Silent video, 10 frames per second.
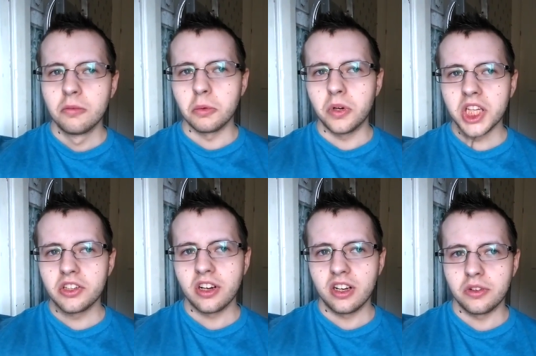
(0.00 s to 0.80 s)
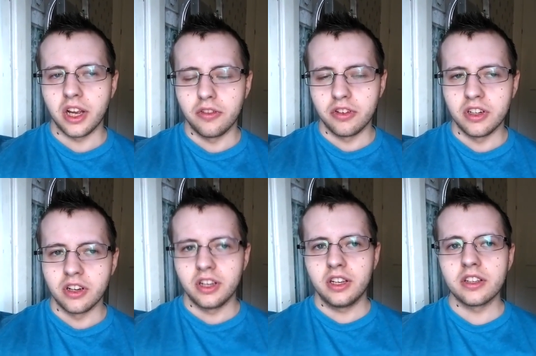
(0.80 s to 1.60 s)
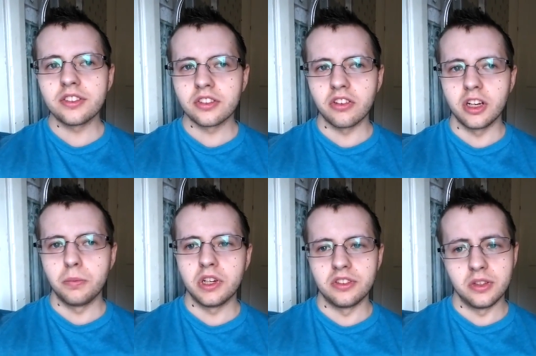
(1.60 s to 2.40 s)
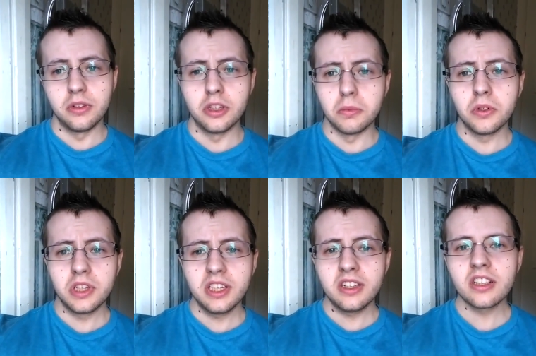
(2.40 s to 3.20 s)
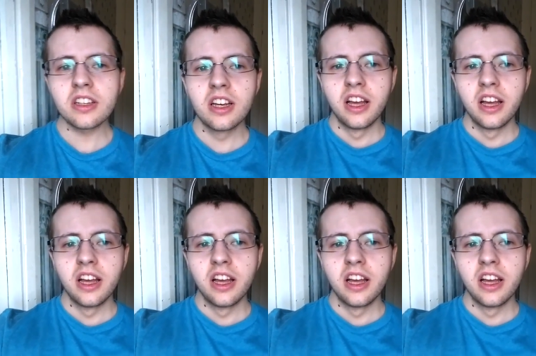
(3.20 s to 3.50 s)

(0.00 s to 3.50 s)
But when the child every night is screaming at 2 in the morning